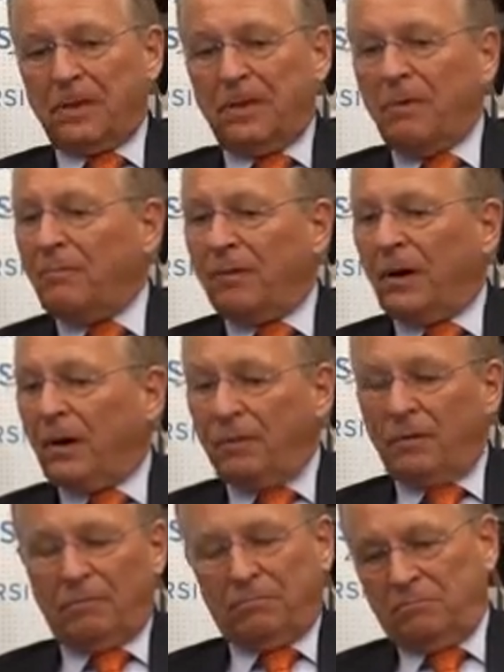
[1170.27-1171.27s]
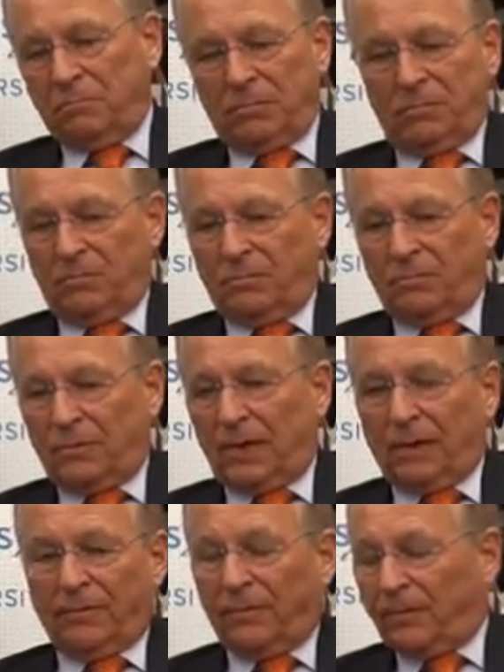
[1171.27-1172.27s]
If,
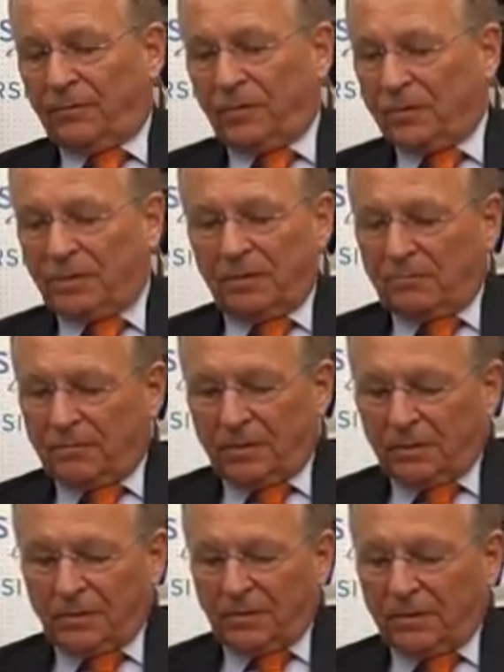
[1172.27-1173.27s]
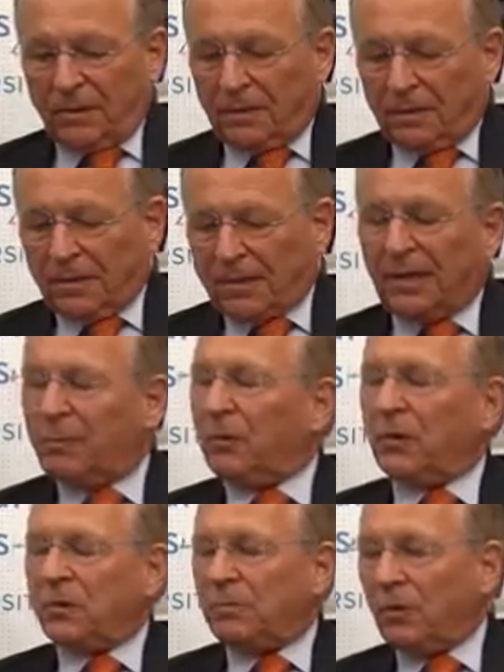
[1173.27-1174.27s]
of course, the single
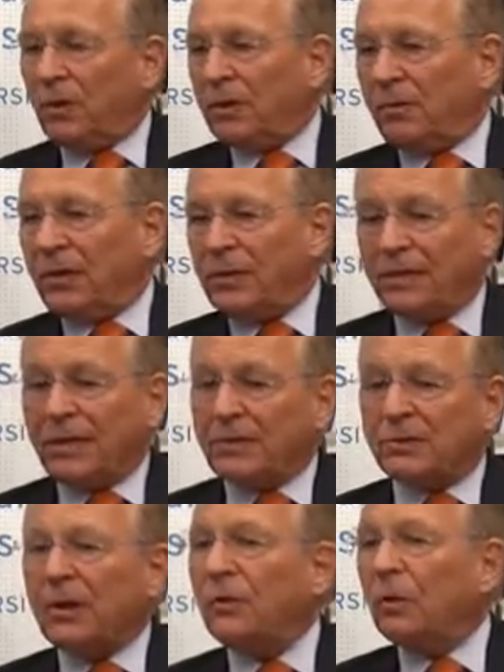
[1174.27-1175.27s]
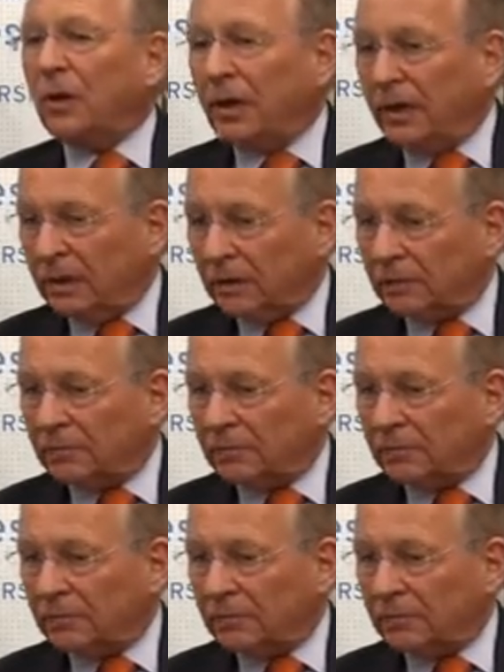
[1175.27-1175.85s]
most important question is the nuclear.